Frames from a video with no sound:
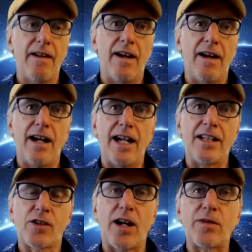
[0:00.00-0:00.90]
Uh,
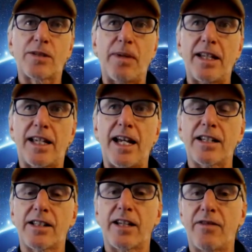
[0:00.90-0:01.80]
and so I was playing the
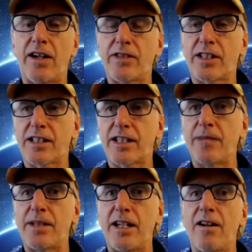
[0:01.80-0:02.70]
castle like five or six
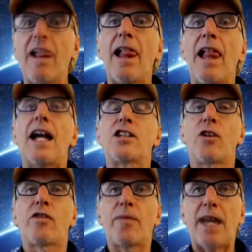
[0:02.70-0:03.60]
times a year. And
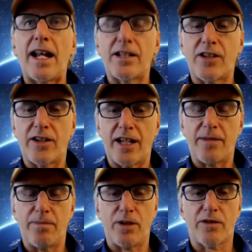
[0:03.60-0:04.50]
so from that, I started
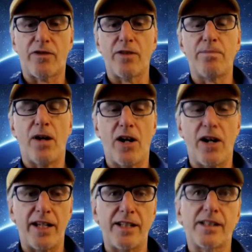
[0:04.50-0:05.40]
getting booked for
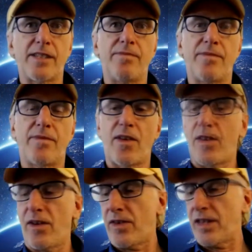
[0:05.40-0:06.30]
parties and
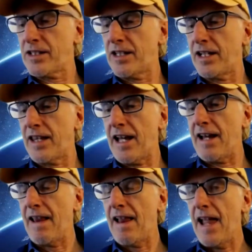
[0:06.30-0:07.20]
things like that.